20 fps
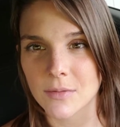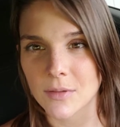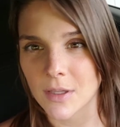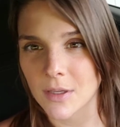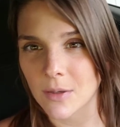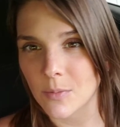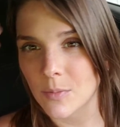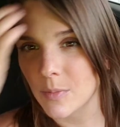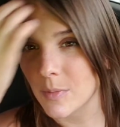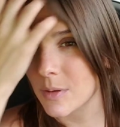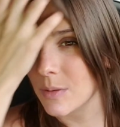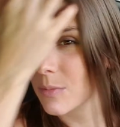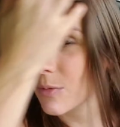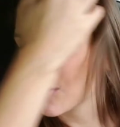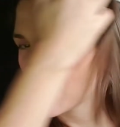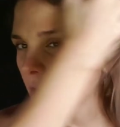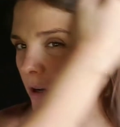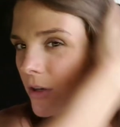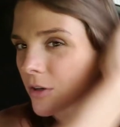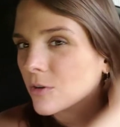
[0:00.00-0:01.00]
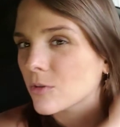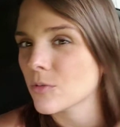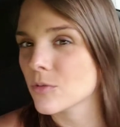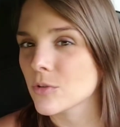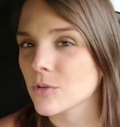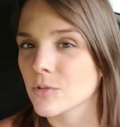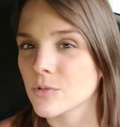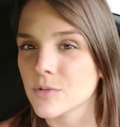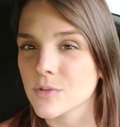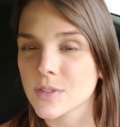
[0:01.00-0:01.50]
like when we were on a
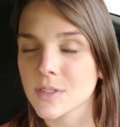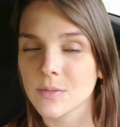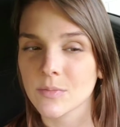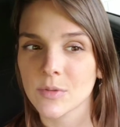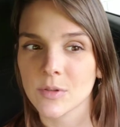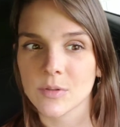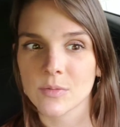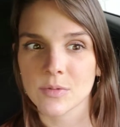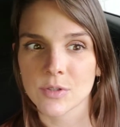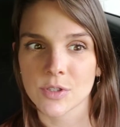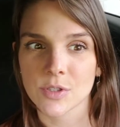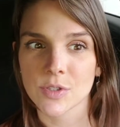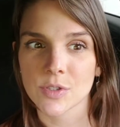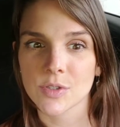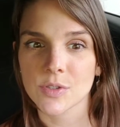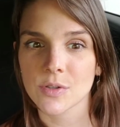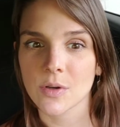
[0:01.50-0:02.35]
cruise and it was just